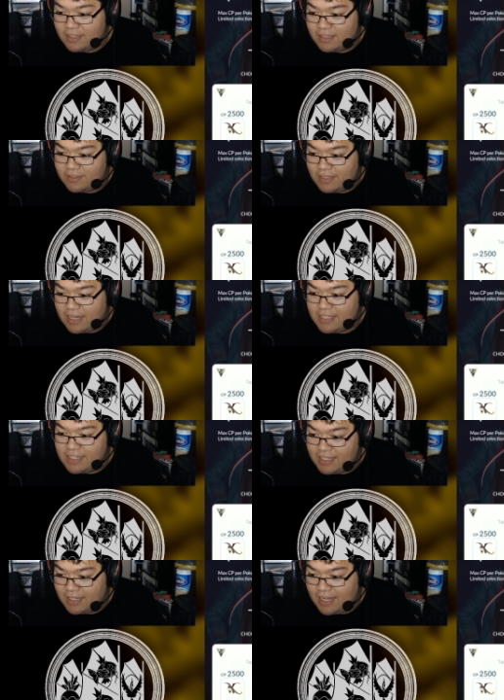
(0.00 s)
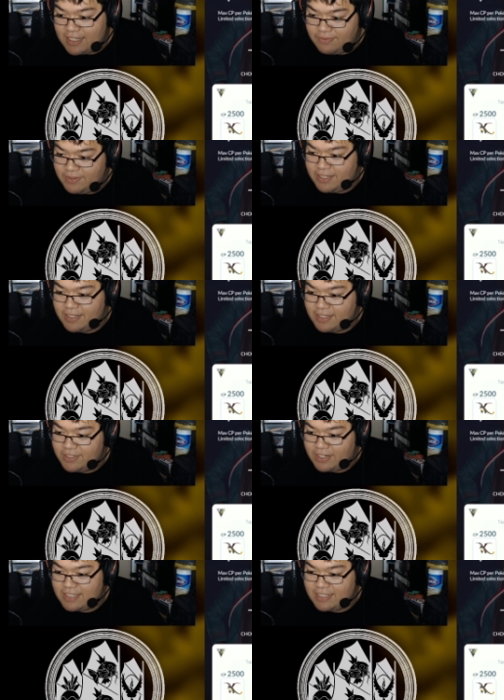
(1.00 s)
oh, it's in
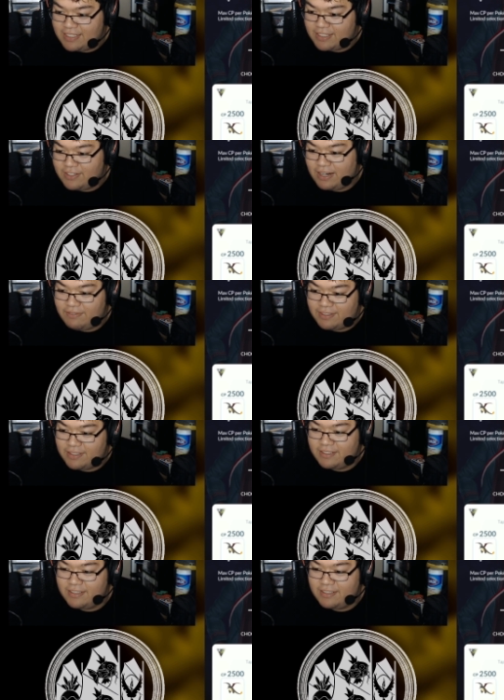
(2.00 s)
Latvian, translates to traveler.